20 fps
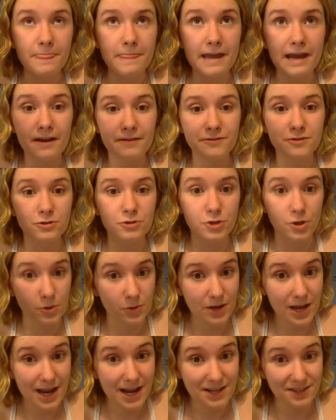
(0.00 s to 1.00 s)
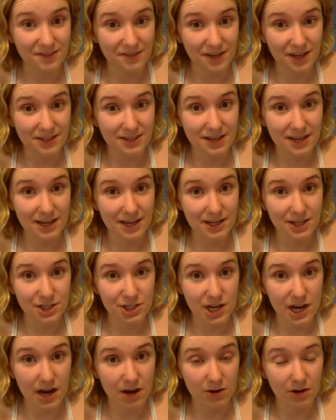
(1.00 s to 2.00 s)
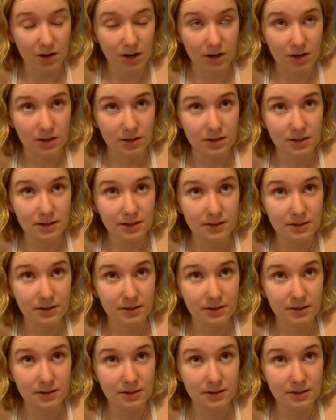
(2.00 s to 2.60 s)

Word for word: after two days of not taking a shower,